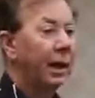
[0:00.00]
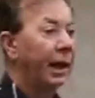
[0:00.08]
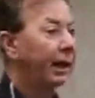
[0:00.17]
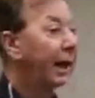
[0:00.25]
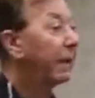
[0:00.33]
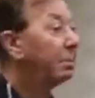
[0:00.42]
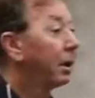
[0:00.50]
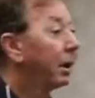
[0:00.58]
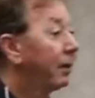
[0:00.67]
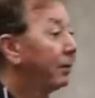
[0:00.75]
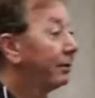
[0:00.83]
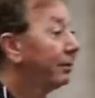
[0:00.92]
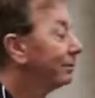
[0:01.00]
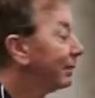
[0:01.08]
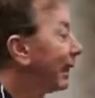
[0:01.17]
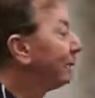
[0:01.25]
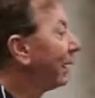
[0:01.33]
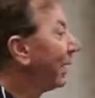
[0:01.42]
and I
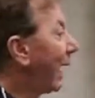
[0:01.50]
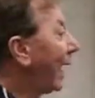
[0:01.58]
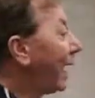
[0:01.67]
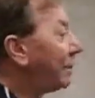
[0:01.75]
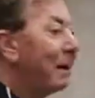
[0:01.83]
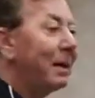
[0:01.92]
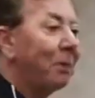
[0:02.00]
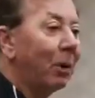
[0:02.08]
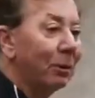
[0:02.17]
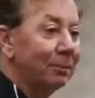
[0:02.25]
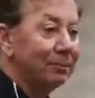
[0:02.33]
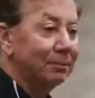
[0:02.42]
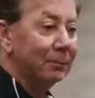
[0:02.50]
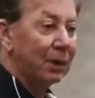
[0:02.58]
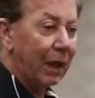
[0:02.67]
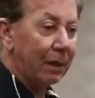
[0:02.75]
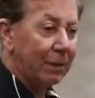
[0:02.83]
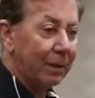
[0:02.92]
like people. Do
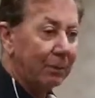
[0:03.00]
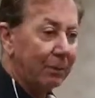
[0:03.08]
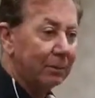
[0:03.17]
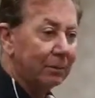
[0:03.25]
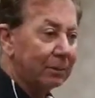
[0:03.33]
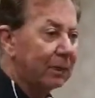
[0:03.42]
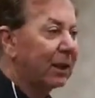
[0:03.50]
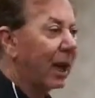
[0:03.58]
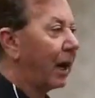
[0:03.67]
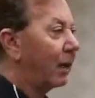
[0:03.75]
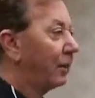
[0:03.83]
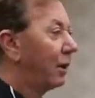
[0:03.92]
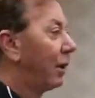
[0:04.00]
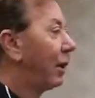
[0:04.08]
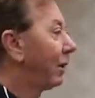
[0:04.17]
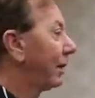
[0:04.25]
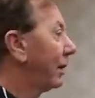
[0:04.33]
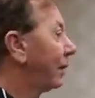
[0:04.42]
you like people? You got to. You're
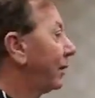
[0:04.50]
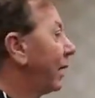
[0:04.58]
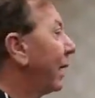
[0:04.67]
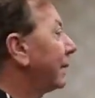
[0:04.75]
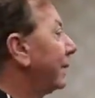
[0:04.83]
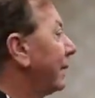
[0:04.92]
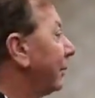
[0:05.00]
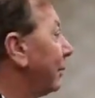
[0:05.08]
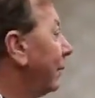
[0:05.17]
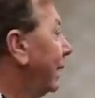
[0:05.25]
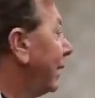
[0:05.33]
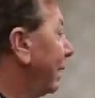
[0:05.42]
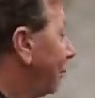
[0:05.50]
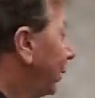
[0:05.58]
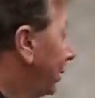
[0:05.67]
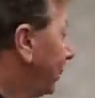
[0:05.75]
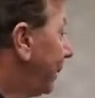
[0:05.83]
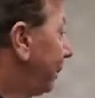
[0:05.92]
all here. You like people. We're
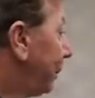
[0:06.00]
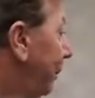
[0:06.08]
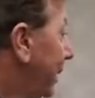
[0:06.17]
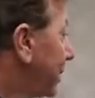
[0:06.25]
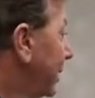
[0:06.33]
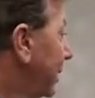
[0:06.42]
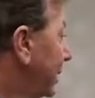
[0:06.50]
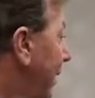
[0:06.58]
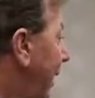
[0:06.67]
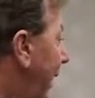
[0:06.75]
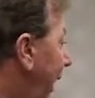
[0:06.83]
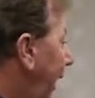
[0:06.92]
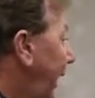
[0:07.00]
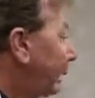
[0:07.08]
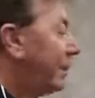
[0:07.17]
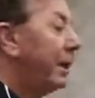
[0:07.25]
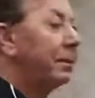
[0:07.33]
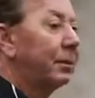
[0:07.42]
in the people business. I
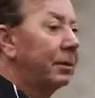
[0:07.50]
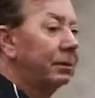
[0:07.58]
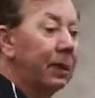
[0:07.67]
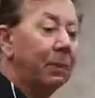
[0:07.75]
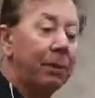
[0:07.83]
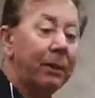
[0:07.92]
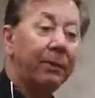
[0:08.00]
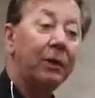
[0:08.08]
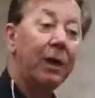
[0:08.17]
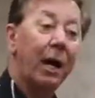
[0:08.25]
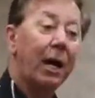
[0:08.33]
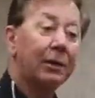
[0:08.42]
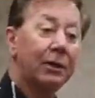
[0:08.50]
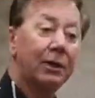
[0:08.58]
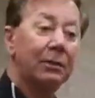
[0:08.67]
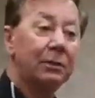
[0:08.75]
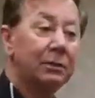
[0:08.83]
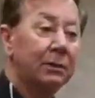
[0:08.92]
like people. I believe in God
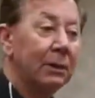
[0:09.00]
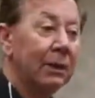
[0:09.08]
too.